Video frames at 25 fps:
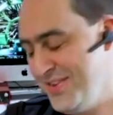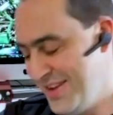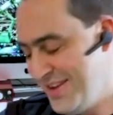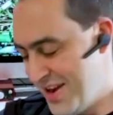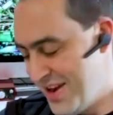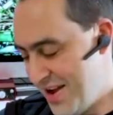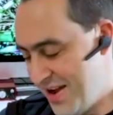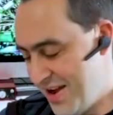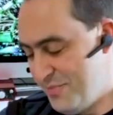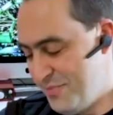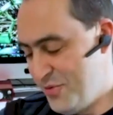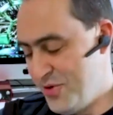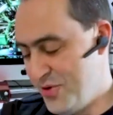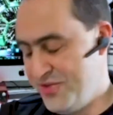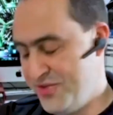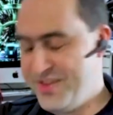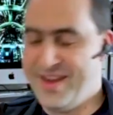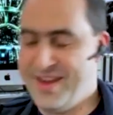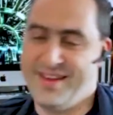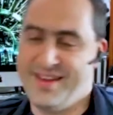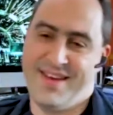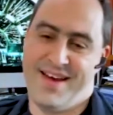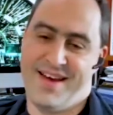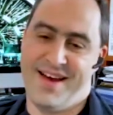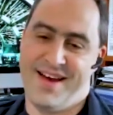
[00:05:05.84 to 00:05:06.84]
I bought
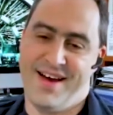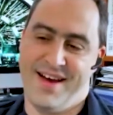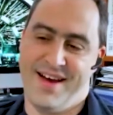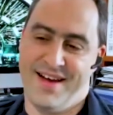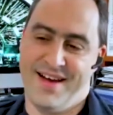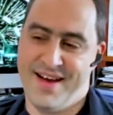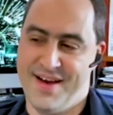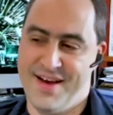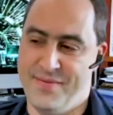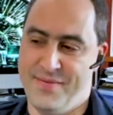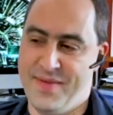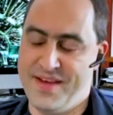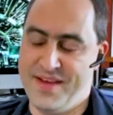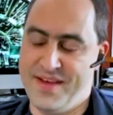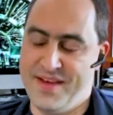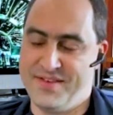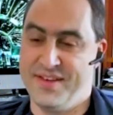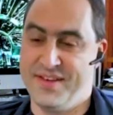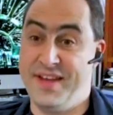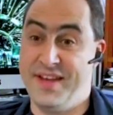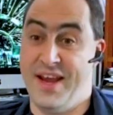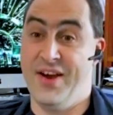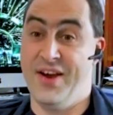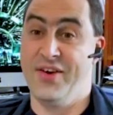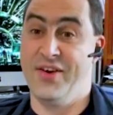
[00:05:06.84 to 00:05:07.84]
that car as a
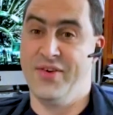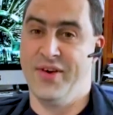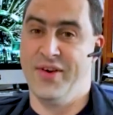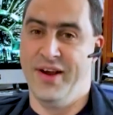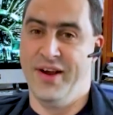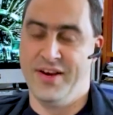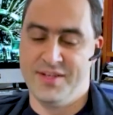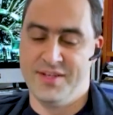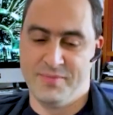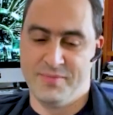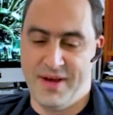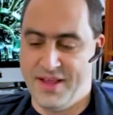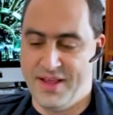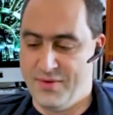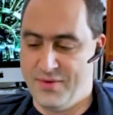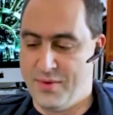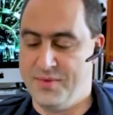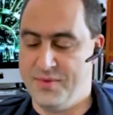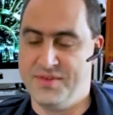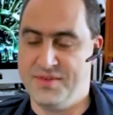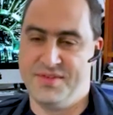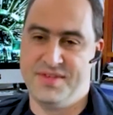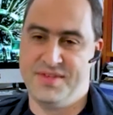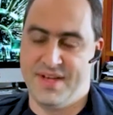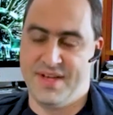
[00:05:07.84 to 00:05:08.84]
downgrade because my other one
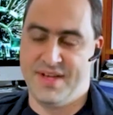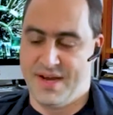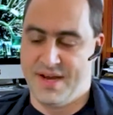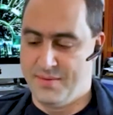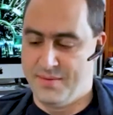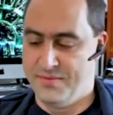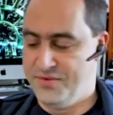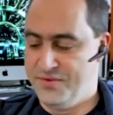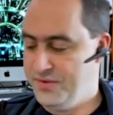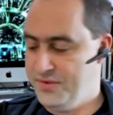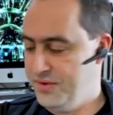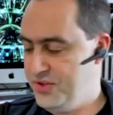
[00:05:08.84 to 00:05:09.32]
was